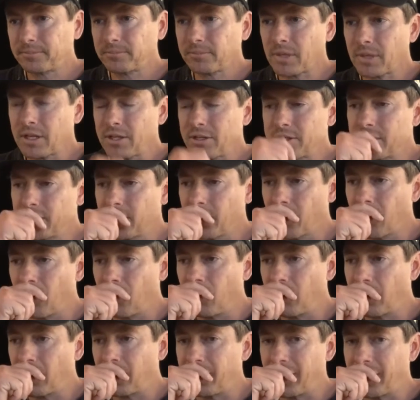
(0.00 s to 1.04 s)

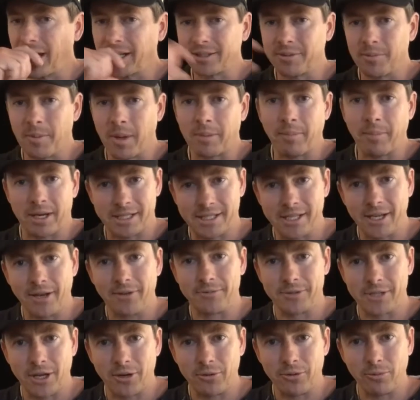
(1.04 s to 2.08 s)
so not to make
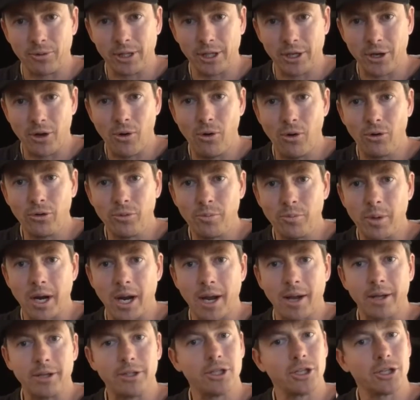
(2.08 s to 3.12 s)
myself sound really old, but
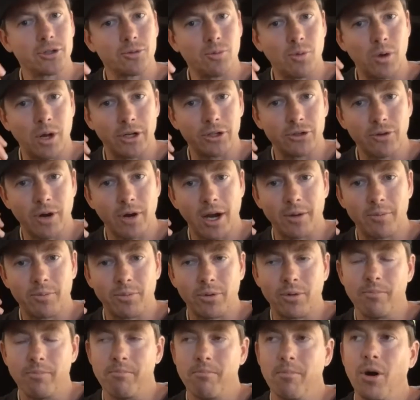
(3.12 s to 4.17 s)
I just want to try to
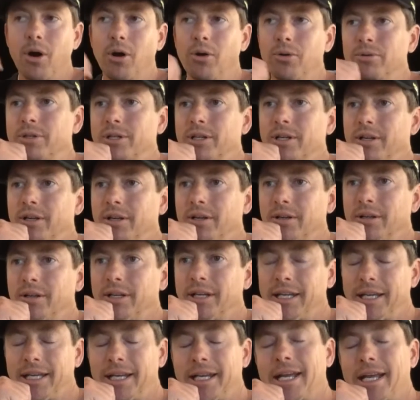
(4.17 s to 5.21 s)
promote
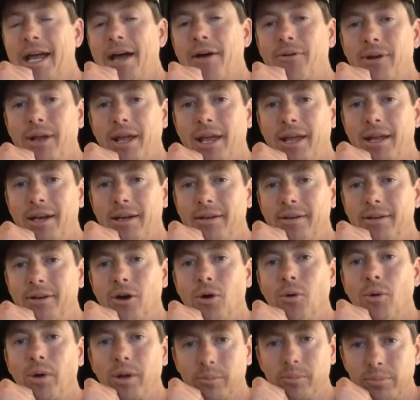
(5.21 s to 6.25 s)
getting out and
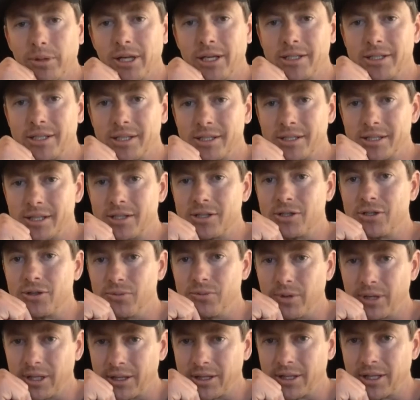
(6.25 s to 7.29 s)
going places and
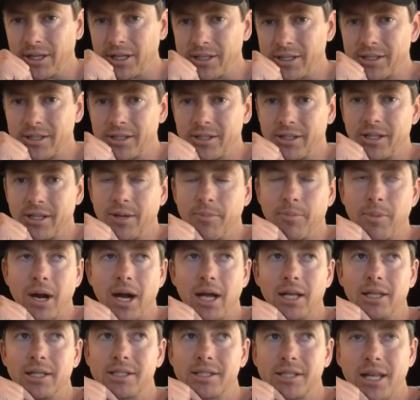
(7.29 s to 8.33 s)
doing things. The
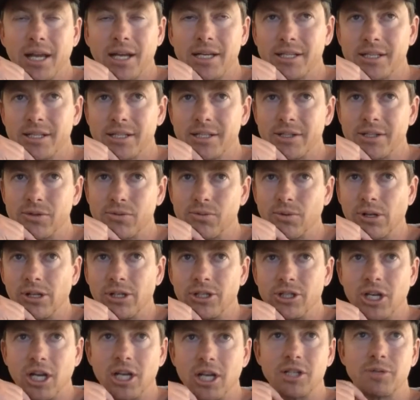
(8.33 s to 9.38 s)
pilot's license has really
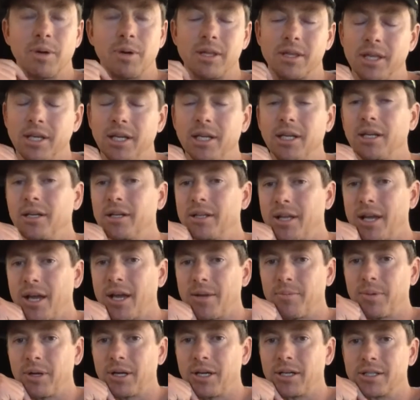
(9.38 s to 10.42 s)
changed my thinking of that,
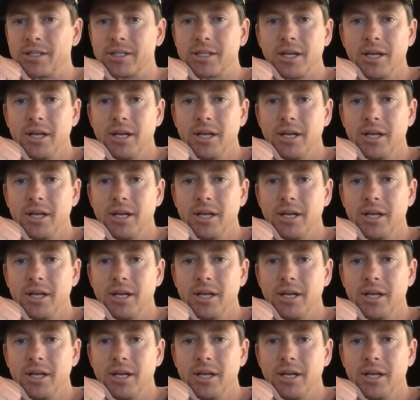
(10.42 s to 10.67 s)
because